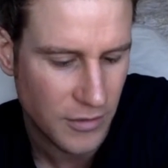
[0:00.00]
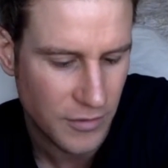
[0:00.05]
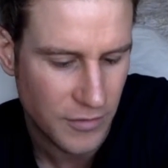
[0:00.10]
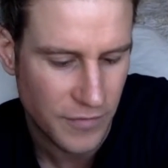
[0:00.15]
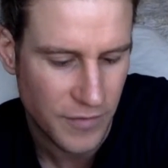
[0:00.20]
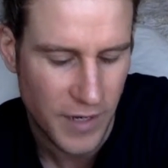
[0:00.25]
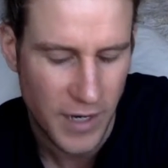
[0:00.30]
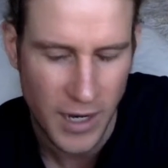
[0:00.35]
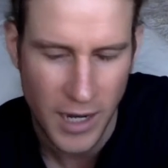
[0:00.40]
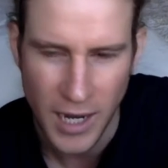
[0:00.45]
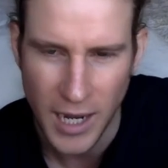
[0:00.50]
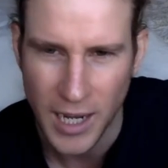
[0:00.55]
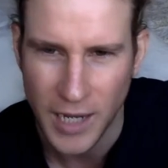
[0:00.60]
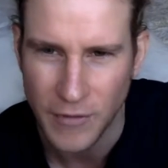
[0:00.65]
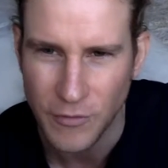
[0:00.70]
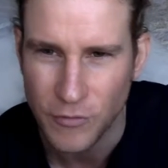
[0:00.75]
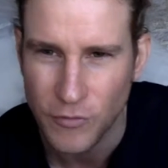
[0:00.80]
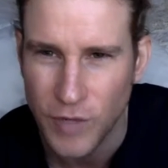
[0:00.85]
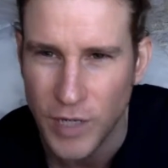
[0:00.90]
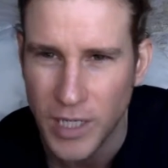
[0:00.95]
you've uh,
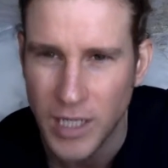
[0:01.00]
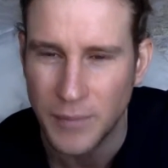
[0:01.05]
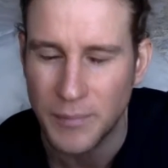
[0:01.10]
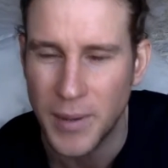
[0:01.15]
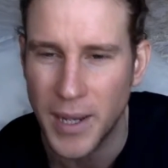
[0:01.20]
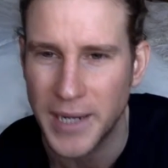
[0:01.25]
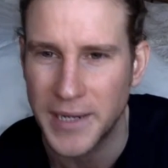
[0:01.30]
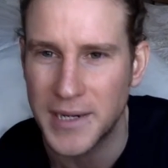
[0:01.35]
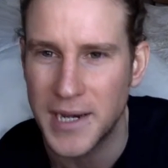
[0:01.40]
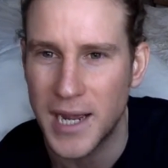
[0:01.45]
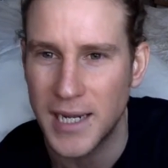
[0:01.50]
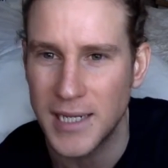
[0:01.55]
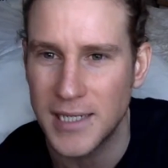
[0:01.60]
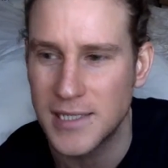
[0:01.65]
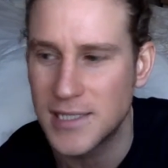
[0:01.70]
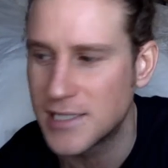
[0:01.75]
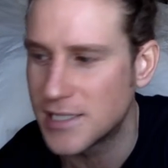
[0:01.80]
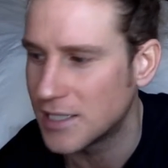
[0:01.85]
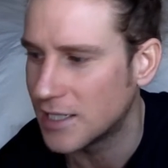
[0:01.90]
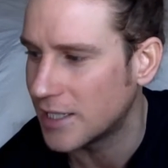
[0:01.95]
had a really bad
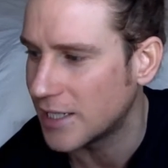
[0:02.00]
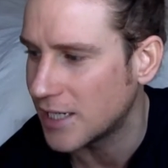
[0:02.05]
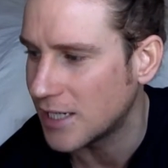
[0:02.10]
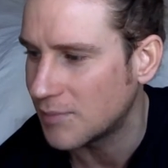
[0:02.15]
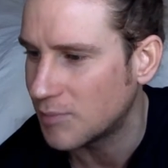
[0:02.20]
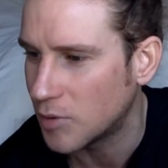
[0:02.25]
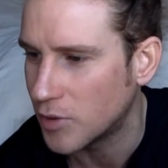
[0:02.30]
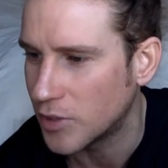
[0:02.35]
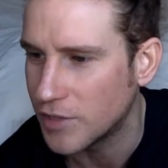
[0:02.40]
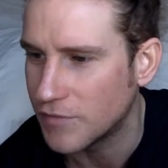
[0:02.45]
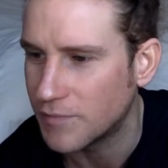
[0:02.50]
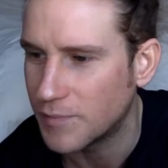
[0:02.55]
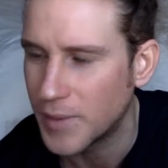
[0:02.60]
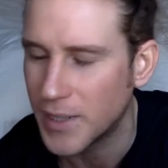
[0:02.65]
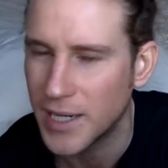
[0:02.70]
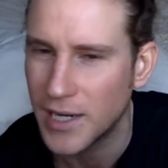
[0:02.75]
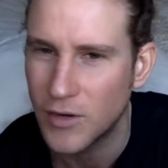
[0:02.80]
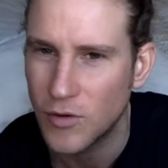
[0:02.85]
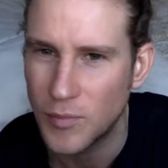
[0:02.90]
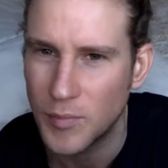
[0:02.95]
night's sleep or you've
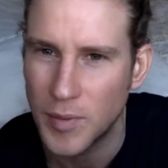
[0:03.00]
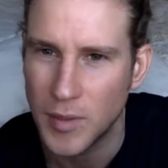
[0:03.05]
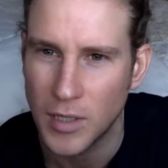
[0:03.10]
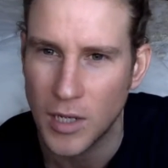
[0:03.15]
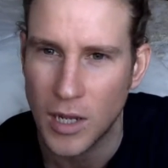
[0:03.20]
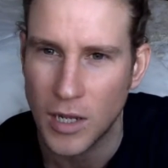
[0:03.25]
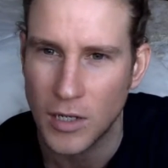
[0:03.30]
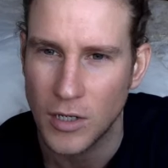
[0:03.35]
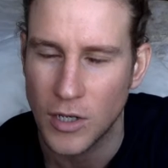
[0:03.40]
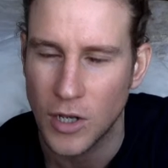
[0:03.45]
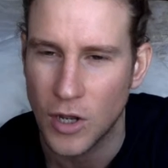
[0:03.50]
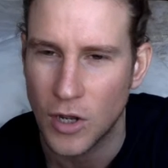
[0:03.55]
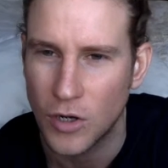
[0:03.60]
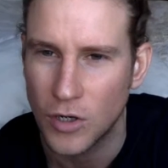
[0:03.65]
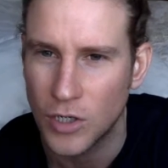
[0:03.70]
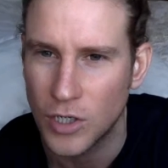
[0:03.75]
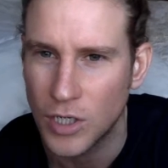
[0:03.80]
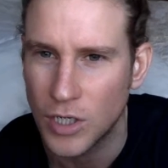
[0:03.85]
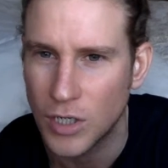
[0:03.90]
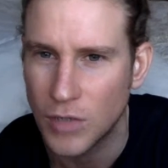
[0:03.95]
been out a lot
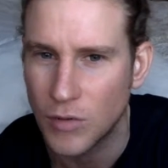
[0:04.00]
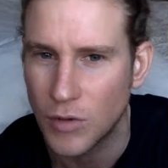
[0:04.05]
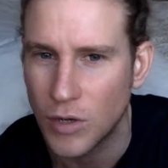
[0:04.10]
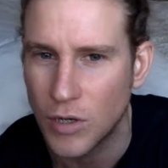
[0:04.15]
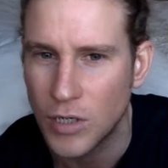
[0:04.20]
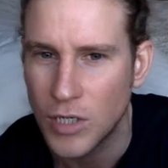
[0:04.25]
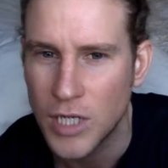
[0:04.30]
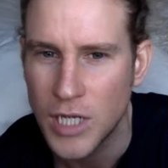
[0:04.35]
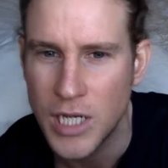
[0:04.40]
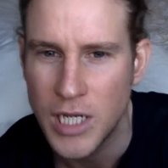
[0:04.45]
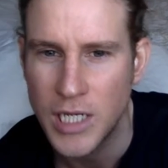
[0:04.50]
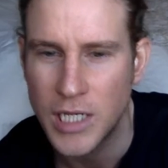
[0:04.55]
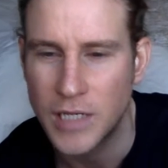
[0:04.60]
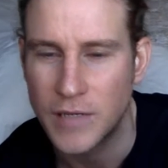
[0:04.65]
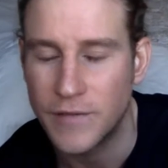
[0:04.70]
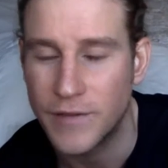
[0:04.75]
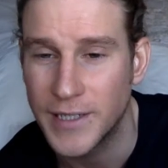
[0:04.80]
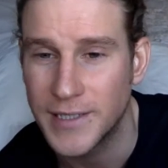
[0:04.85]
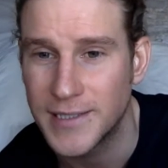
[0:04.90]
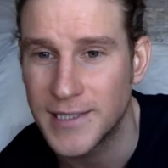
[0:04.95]
longer or
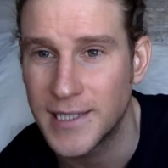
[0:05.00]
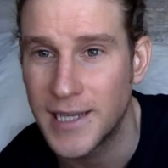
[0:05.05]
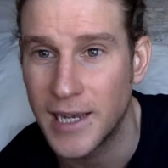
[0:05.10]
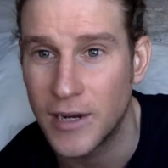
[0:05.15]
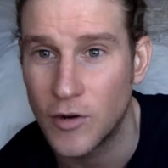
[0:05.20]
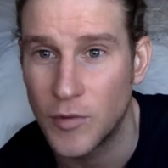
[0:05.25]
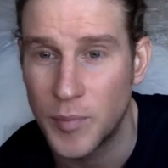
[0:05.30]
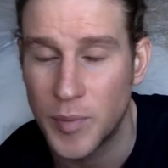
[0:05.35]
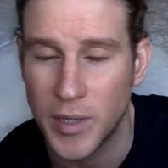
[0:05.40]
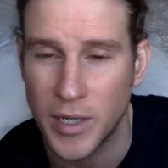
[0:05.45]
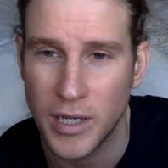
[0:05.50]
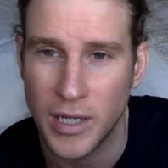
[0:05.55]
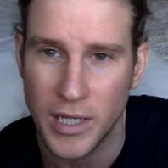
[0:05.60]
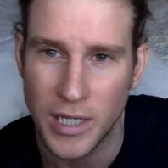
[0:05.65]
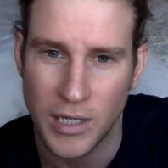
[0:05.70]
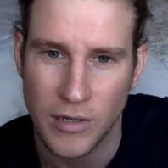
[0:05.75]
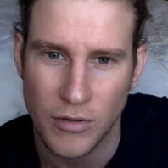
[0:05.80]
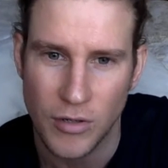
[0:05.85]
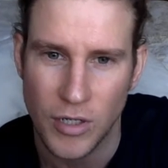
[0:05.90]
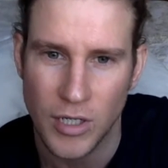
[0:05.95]
you've had to get up
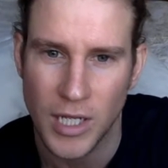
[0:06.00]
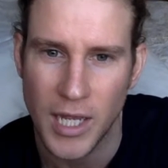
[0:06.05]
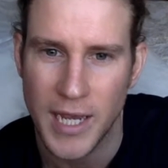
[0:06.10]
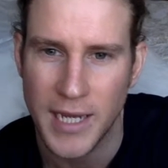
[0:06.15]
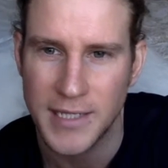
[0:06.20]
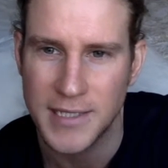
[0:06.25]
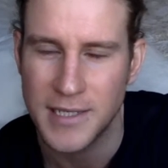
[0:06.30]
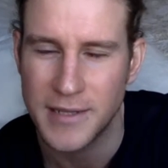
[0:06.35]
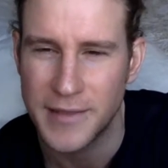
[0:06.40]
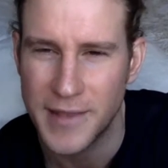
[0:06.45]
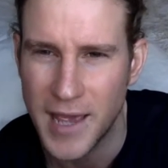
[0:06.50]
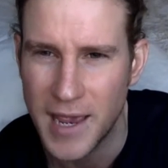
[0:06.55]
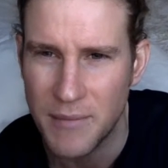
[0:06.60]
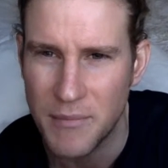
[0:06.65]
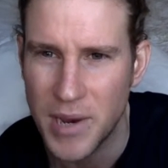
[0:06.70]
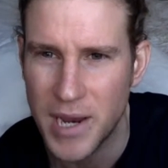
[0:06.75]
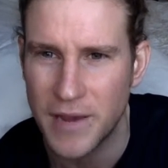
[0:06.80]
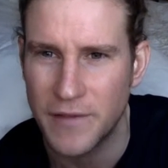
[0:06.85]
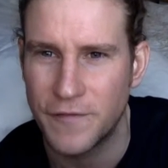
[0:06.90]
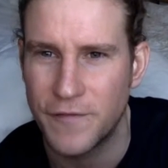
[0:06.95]
earlier or later.
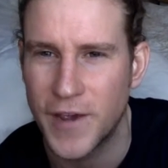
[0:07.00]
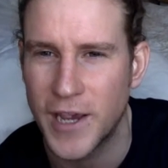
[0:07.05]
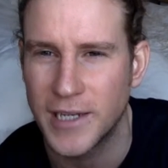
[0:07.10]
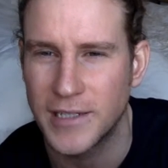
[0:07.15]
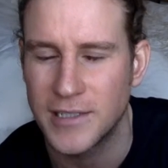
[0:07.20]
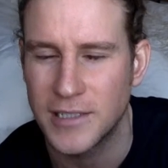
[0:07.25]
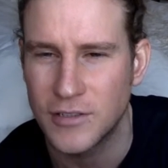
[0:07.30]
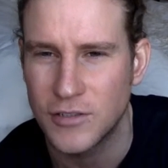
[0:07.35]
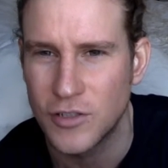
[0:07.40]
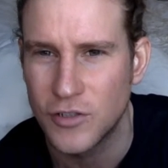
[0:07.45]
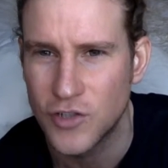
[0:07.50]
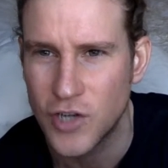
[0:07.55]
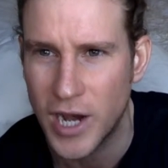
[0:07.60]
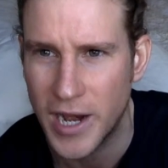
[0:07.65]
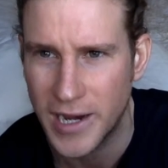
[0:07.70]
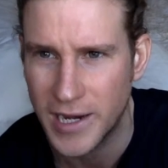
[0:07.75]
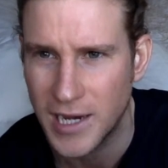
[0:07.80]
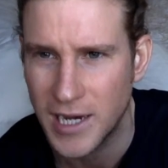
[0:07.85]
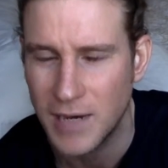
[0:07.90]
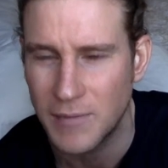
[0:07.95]
They may affect it. So
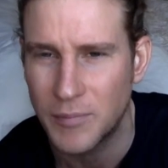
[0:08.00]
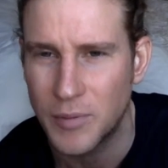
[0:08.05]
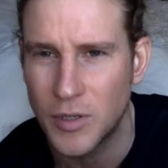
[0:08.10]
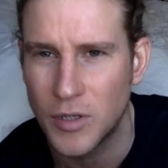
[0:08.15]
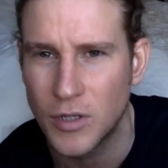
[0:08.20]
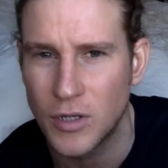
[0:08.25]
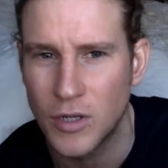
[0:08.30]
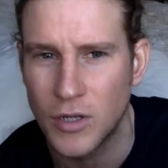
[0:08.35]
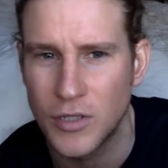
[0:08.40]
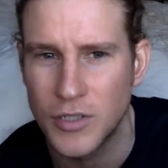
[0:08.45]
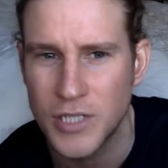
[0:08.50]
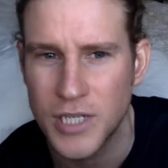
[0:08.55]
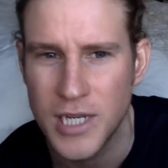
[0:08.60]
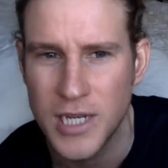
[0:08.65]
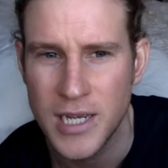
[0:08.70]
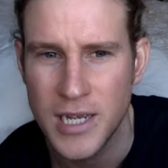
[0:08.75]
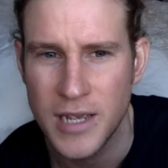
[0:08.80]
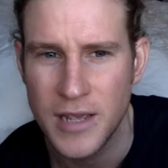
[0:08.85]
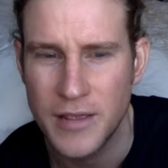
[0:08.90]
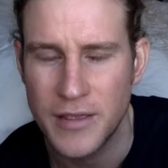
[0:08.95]
try and keep all those
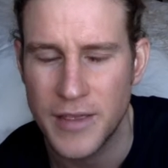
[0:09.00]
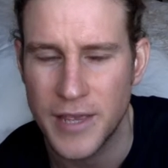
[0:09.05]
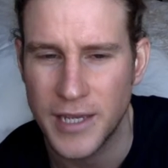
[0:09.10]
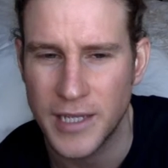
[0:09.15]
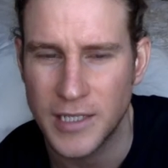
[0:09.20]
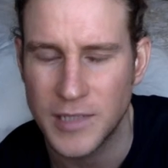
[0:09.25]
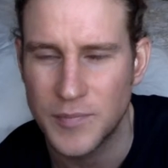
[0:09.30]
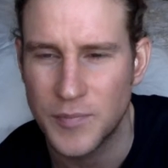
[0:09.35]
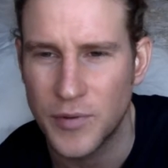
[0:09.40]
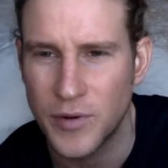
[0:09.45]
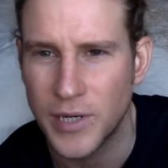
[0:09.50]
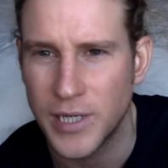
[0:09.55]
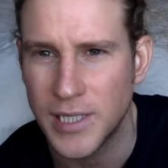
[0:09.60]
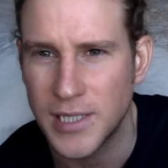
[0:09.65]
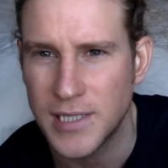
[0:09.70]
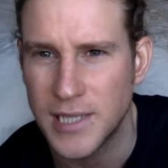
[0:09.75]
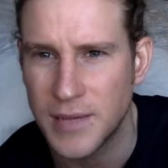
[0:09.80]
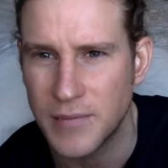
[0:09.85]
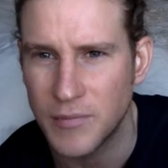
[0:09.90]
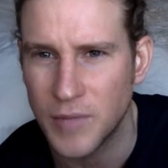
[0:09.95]
things pretty
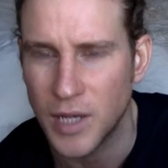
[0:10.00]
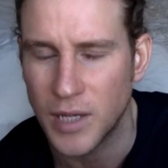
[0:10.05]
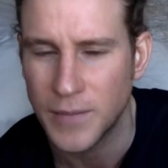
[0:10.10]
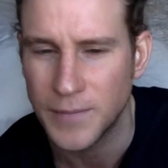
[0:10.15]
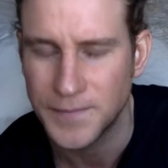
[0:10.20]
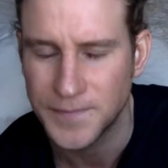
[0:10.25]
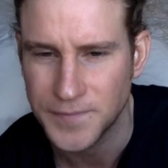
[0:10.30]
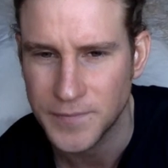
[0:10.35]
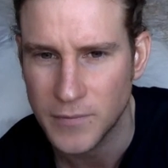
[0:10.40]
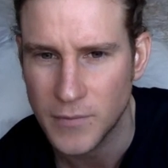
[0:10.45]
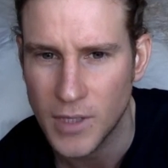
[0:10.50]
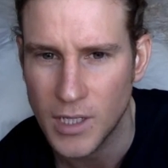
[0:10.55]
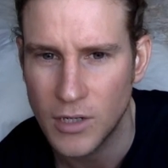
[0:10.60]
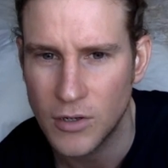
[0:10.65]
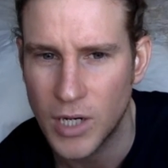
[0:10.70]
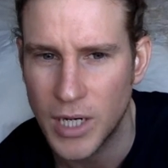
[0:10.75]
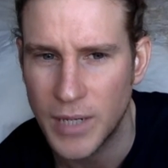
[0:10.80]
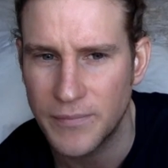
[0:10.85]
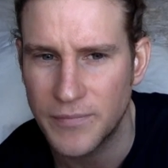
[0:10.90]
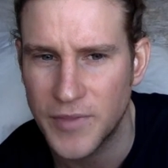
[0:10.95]
similar.
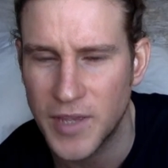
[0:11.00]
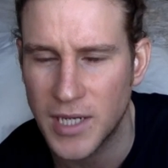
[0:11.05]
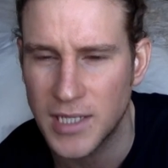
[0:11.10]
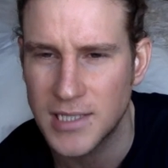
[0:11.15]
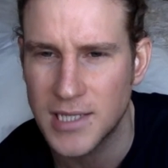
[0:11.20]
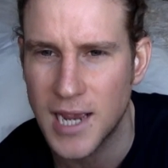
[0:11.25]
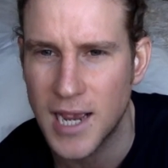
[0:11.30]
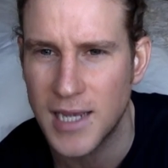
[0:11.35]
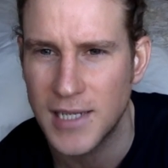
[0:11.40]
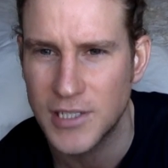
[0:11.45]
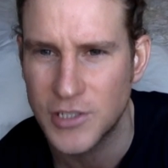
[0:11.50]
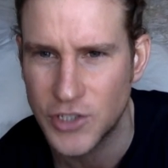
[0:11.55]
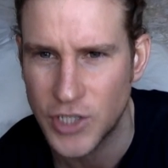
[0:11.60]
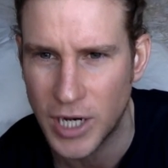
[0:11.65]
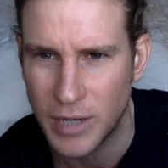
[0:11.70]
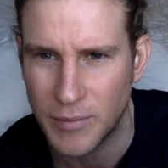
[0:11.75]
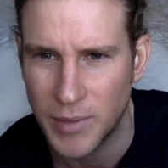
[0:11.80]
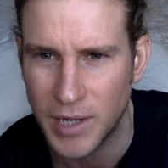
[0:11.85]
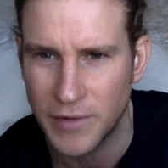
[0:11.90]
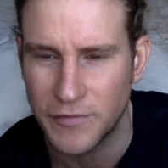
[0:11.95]
All right, thanks guys.
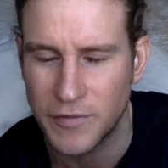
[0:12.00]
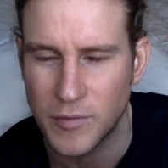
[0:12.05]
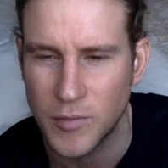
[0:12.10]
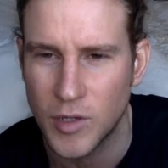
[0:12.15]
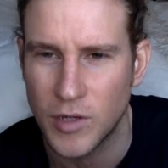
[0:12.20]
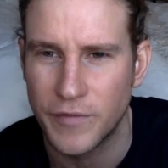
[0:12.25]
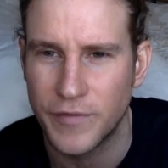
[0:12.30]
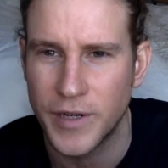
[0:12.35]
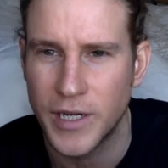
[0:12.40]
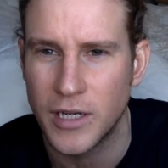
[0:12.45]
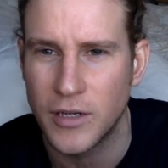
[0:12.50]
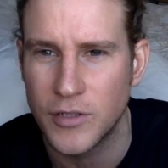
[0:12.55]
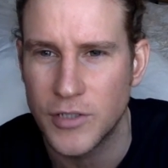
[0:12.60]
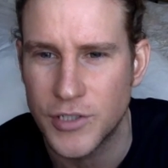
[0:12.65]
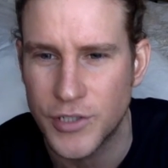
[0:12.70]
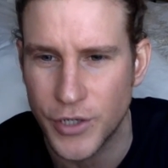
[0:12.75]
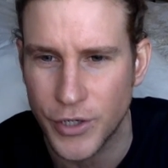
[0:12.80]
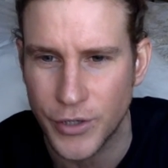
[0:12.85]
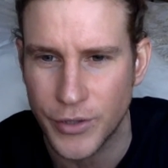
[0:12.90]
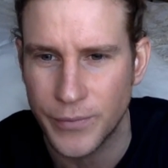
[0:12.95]
Check back for more
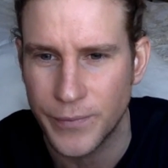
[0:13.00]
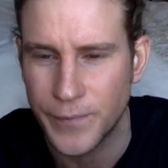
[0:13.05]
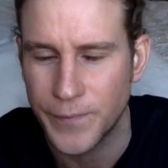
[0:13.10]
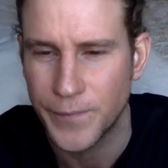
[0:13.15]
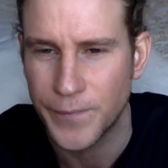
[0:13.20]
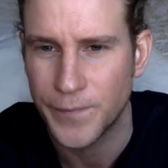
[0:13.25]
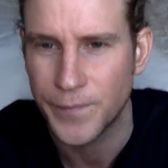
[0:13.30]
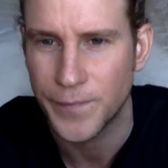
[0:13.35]
videos soon.